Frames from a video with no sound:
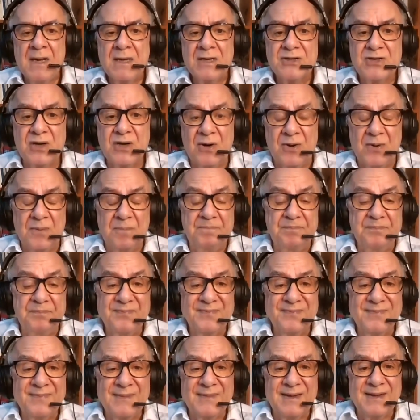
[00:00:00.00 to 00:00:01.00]
So mm
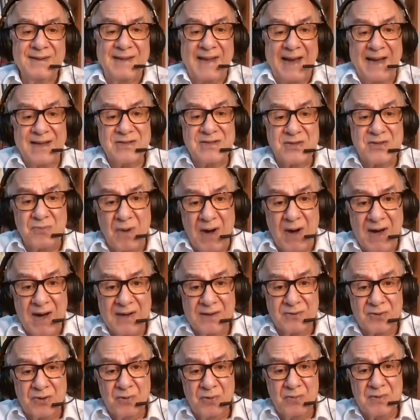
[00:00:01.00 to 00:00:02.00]
that's why
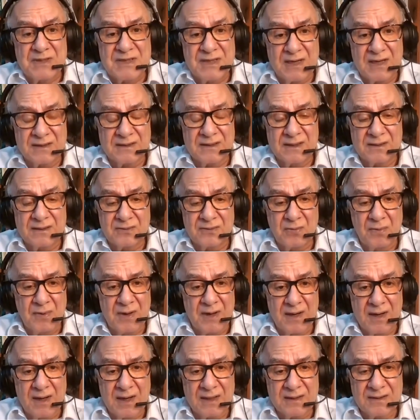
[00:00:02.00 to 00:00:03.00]
to, a certain, to
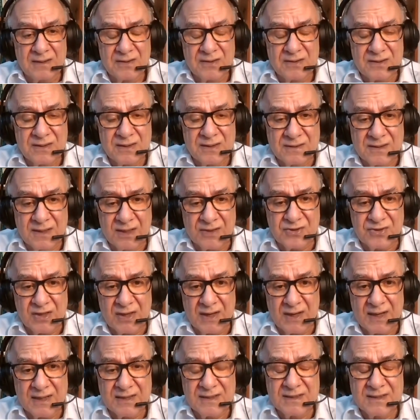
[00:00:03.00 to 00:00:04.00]
a, a, such
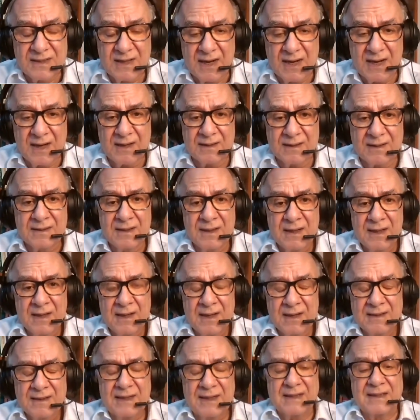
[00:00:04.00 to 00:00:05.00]
an extent,
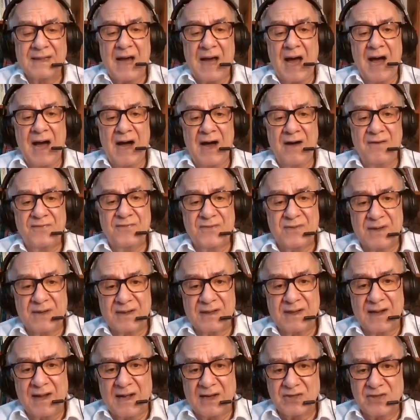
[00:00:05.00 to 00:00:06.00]
that after
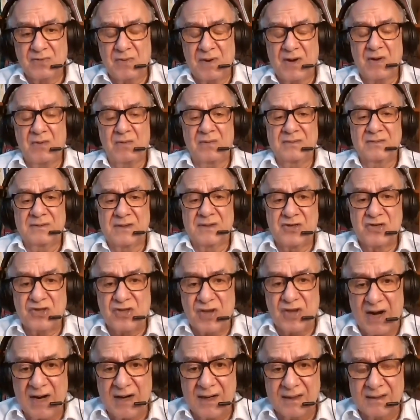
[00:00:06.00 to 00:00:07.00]
that's one of the
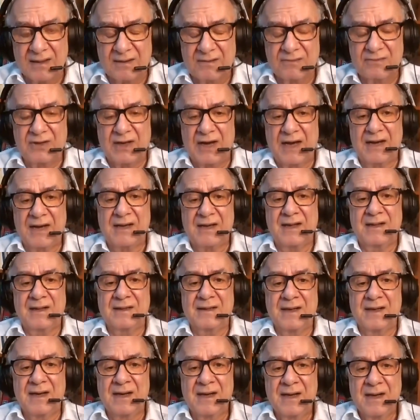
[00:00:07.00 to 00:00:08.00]
struggle today
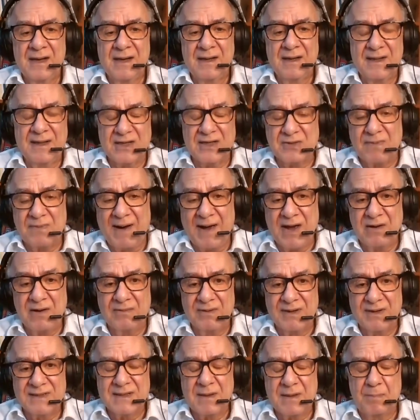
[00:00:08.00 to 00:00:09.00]
and uh, that's why i
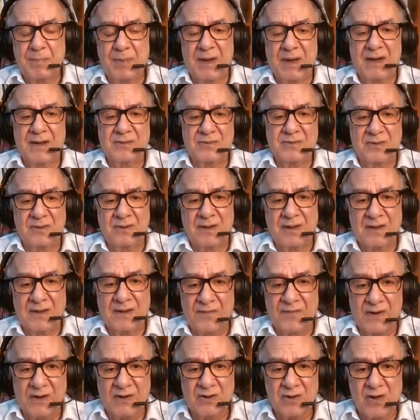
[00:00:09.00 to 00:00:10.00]
was appealing to the
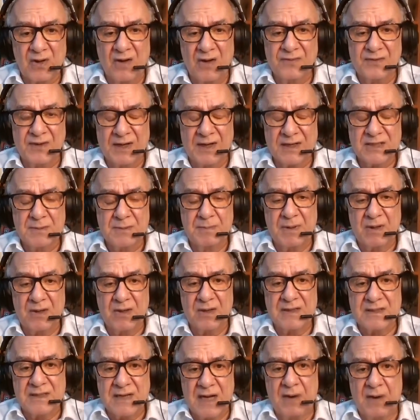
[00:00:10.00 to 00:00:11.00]
different contexts
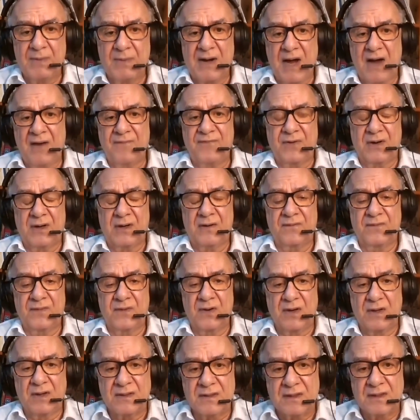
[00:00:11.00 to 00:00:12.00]
because now in africa
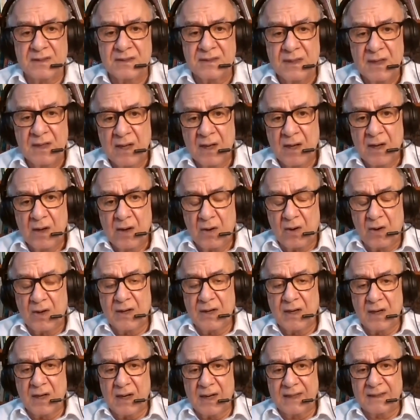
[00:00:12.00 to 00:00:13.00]
for instance or
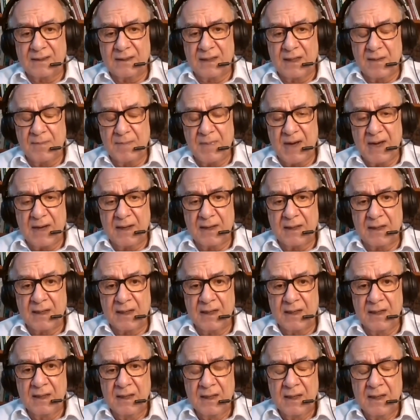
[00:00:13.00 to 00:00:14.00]
in latin
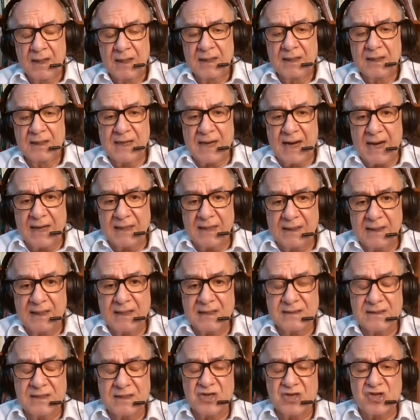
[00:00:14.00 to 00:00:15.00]
america the idea
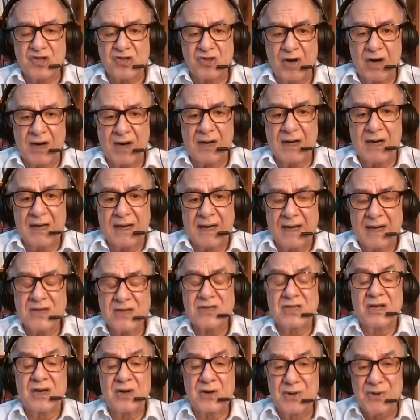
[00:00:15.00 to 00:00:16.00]
is the struggle
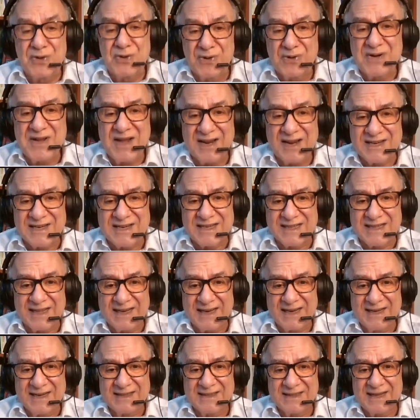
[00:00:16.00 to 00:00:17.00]
against the colonial
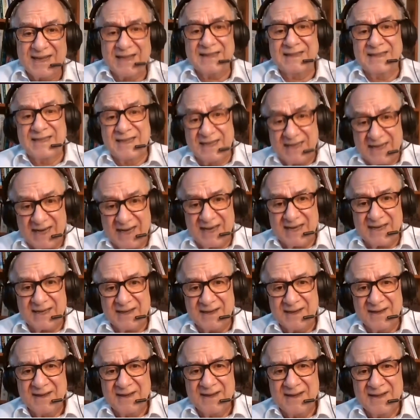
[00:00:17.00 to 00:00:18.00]
state today
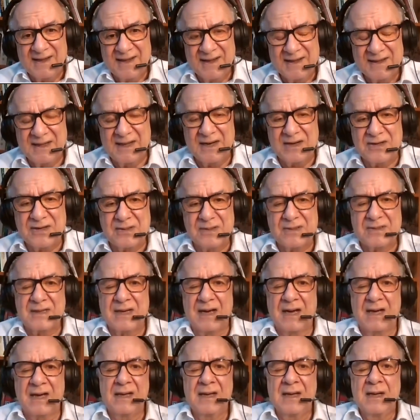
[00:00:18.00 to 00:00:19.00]
that is to
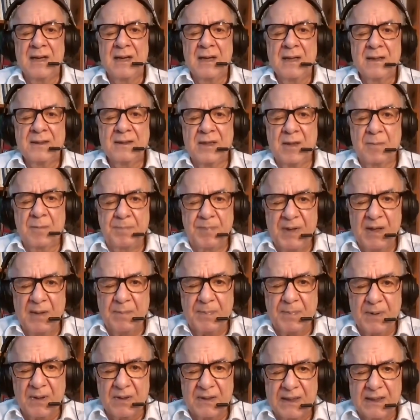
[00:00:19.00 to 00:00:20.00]
say the
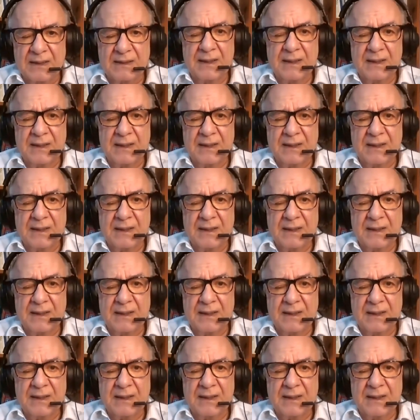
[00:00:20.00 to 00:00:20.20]
people that